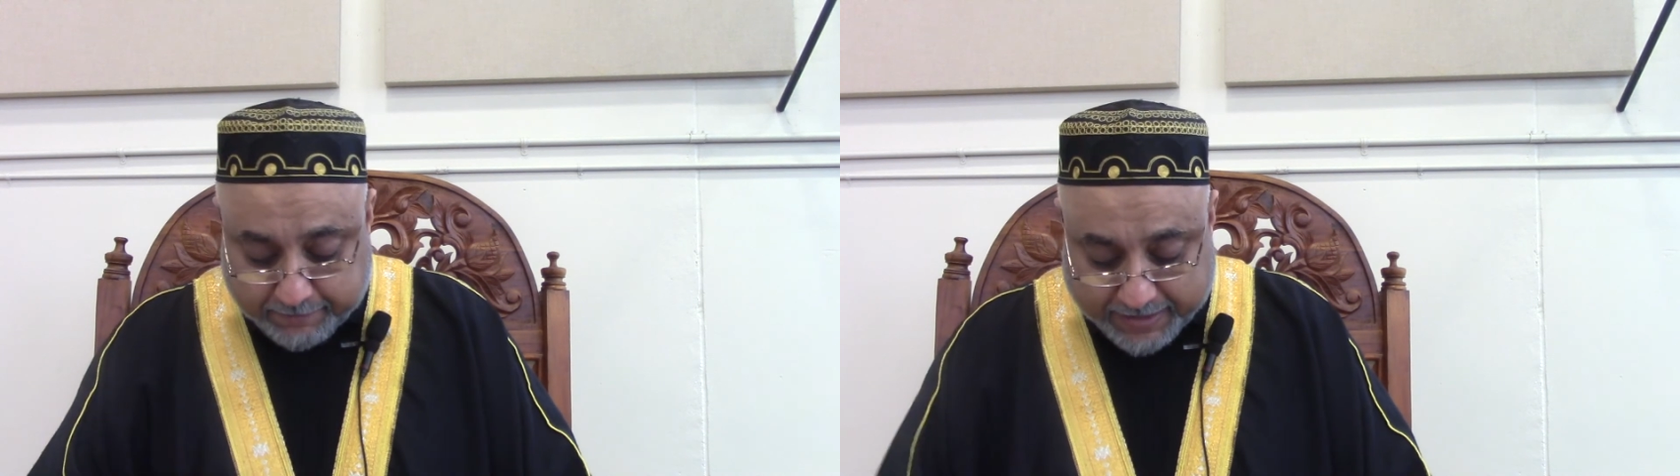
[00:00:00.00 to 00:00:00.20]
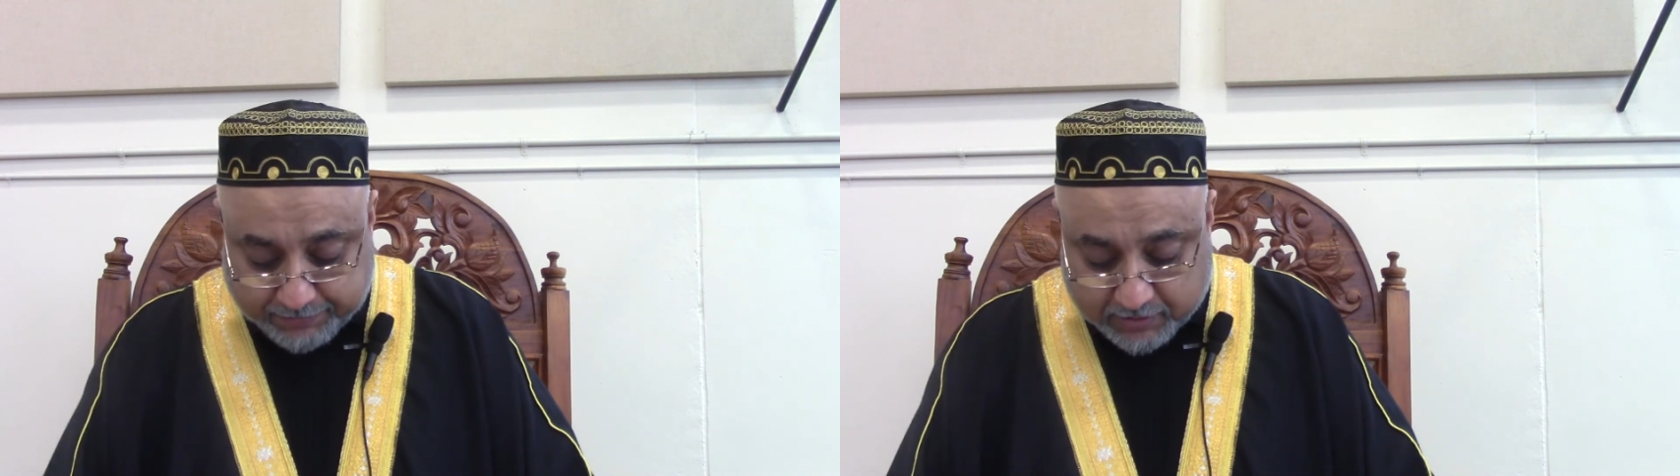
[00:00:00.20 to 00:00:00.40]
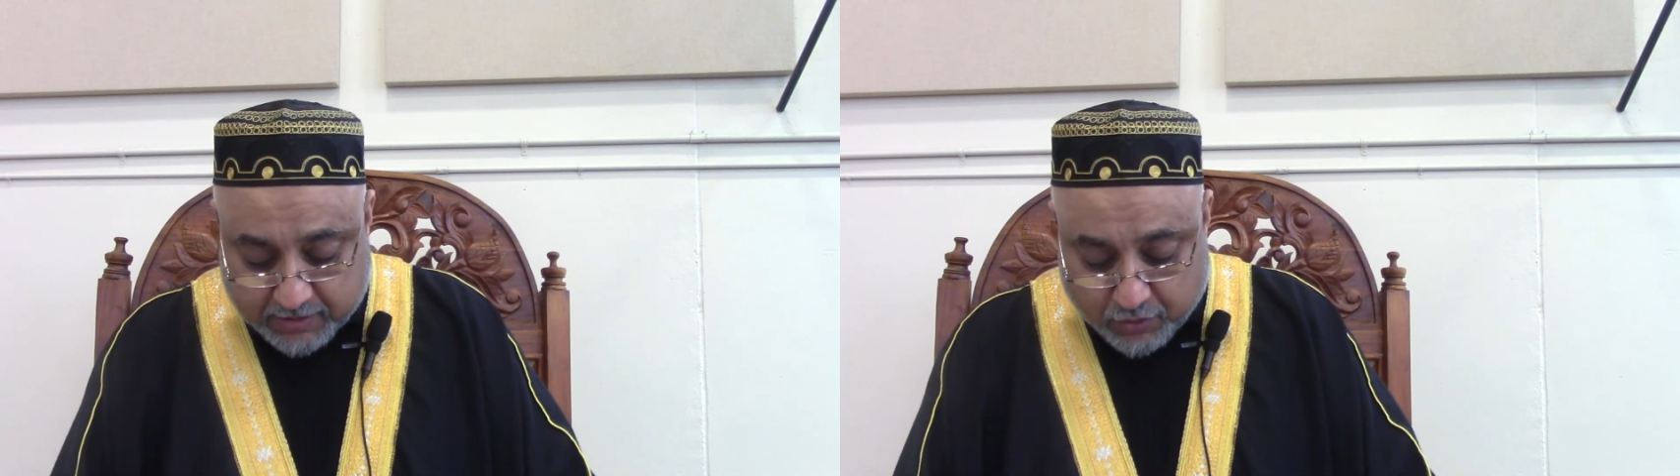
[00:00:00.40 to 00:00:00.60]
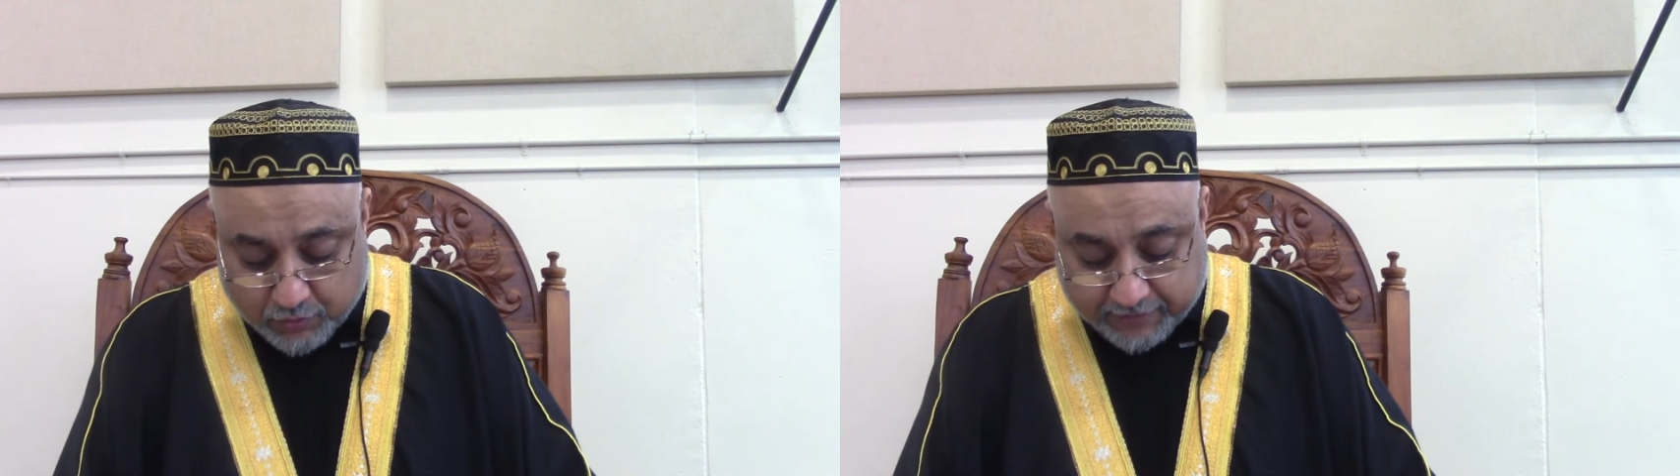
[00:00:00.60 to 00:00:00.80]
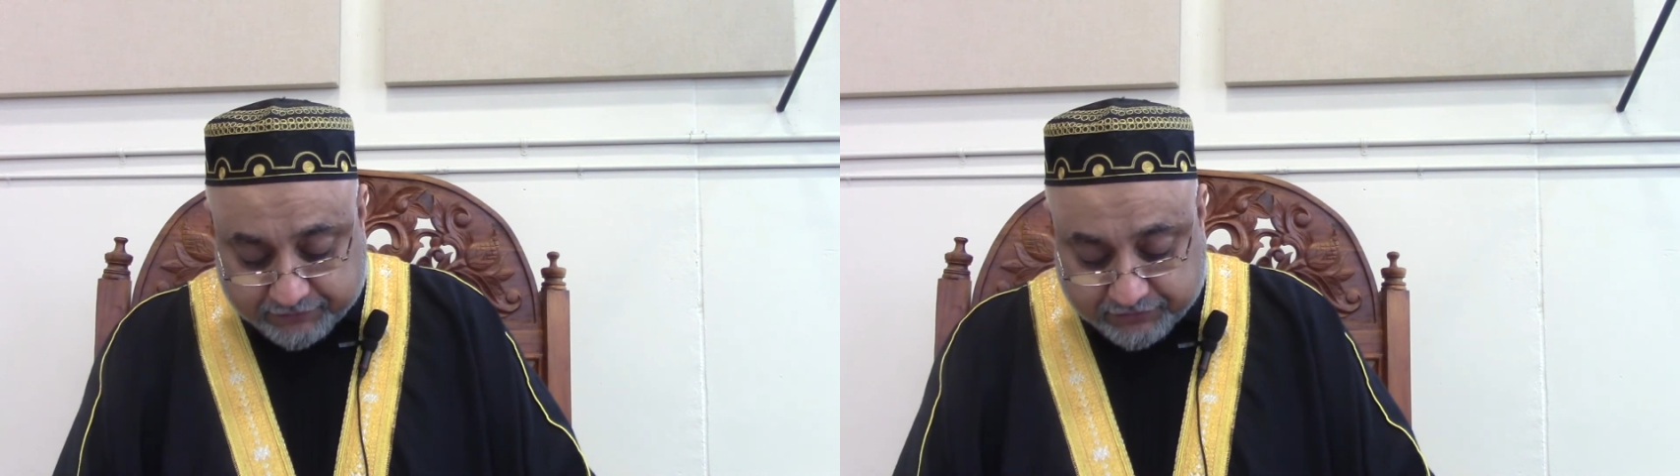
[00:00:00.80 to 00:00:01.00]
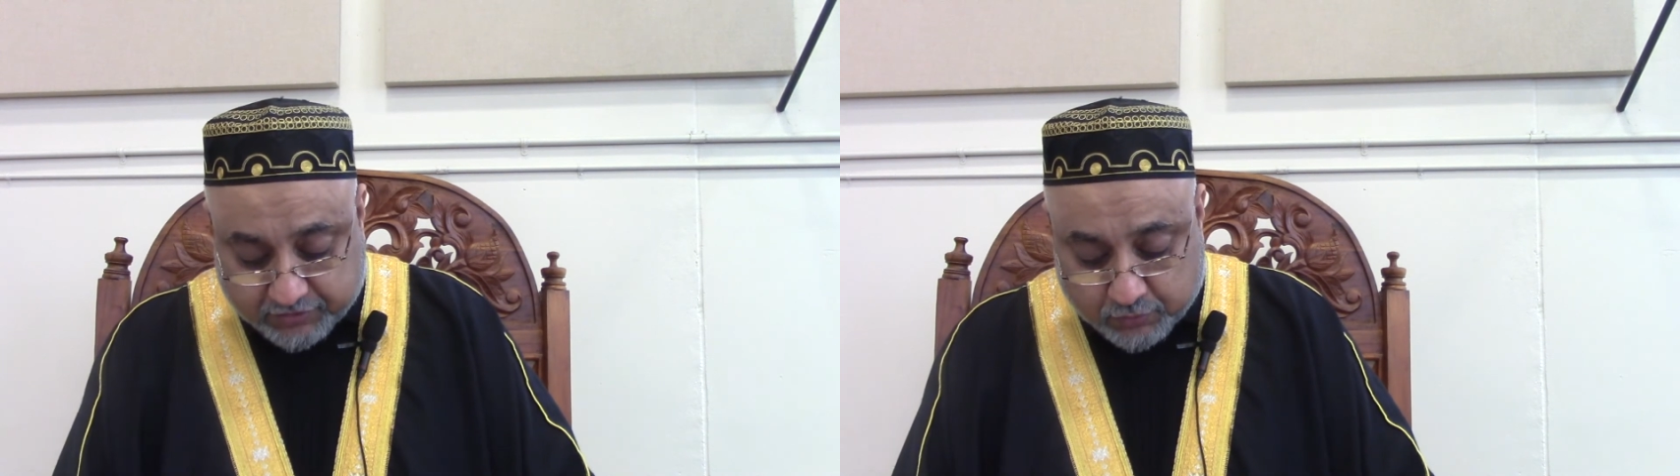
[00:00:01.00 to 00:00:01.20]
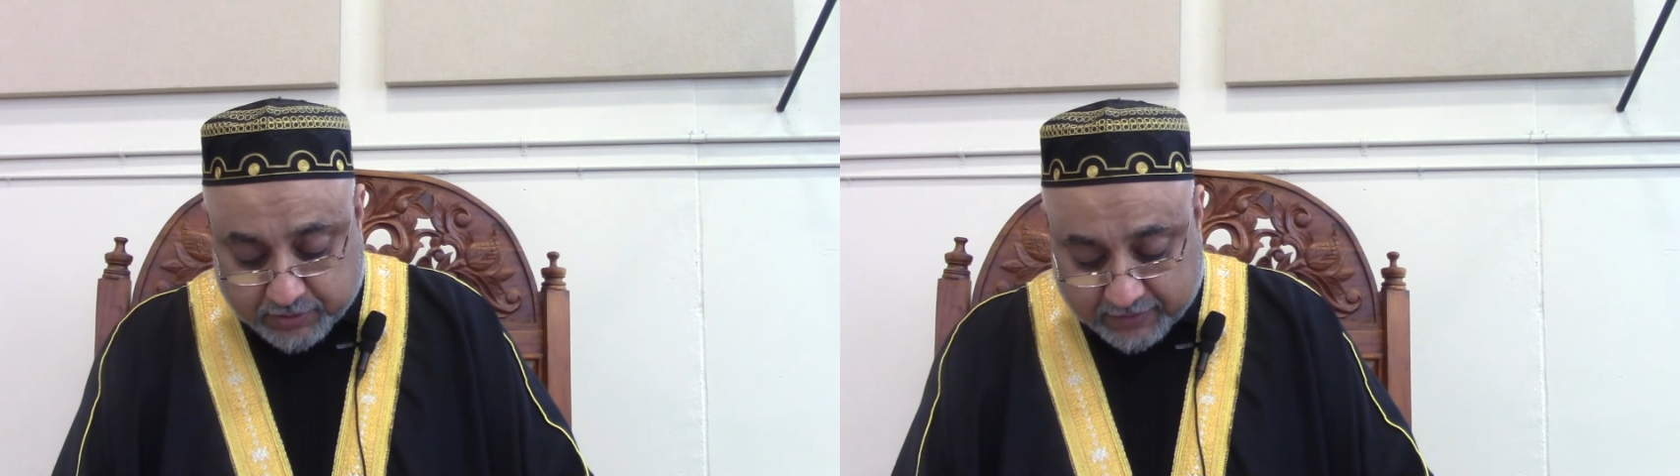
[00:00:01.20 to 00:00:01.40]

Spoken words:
people who have shown